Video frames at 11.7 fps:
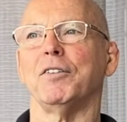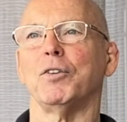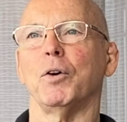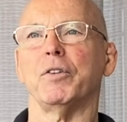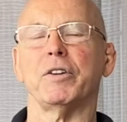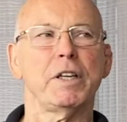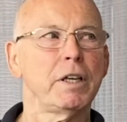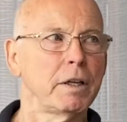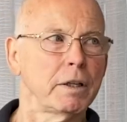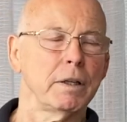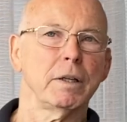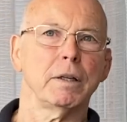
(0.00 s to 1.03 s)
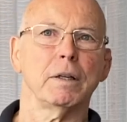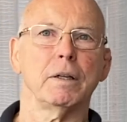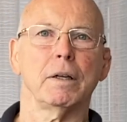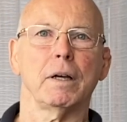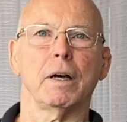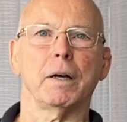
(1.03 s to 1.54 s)
so as a kid,
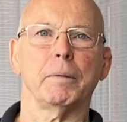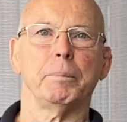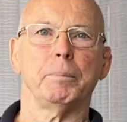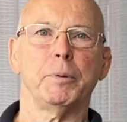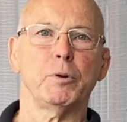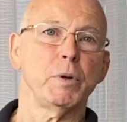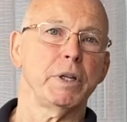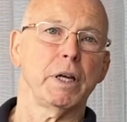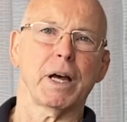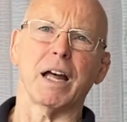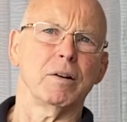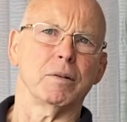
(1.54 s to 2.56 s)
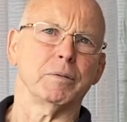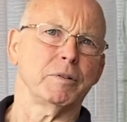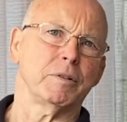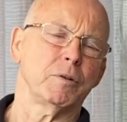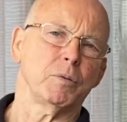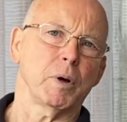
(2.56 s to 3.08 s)
between the, I don't know, it
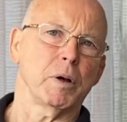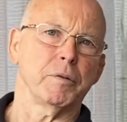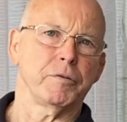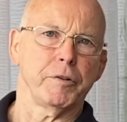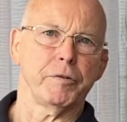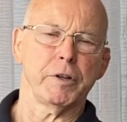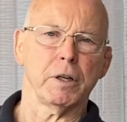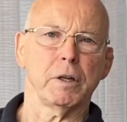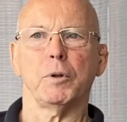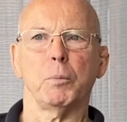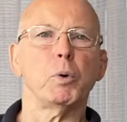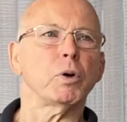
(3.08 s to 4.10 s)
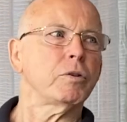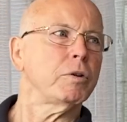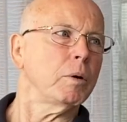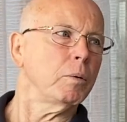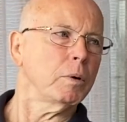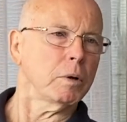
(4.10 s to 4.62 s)
was 12, 15, the books
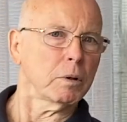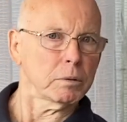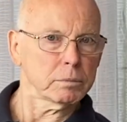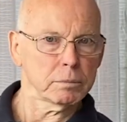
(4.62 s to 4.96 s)
that were